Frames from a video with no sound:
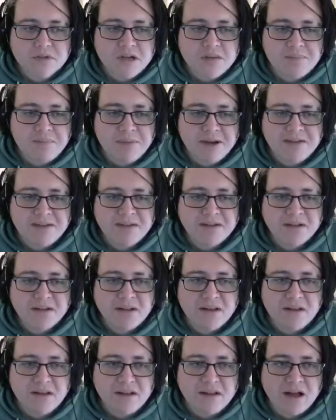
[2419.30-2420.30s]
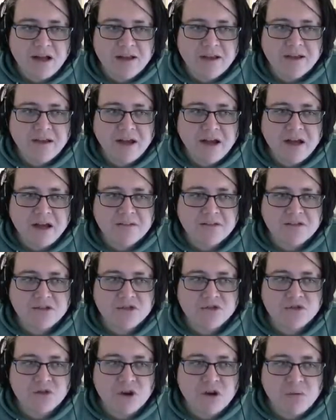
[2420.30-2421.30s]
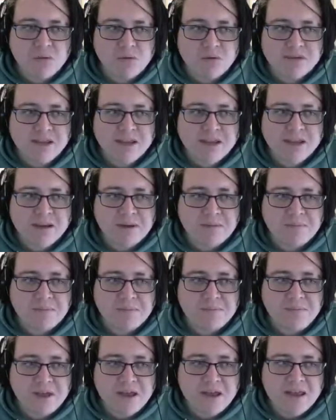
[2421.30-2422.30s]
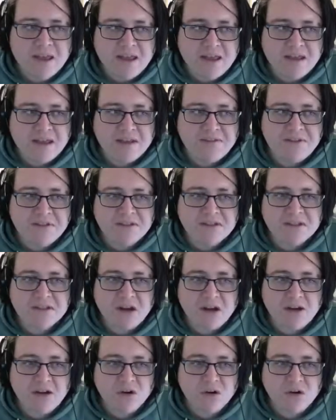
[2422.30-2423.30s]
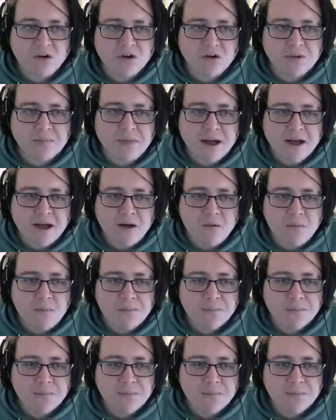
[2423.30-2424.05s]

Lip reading: basically, like, destroyer will take a hit if it's side on the bow.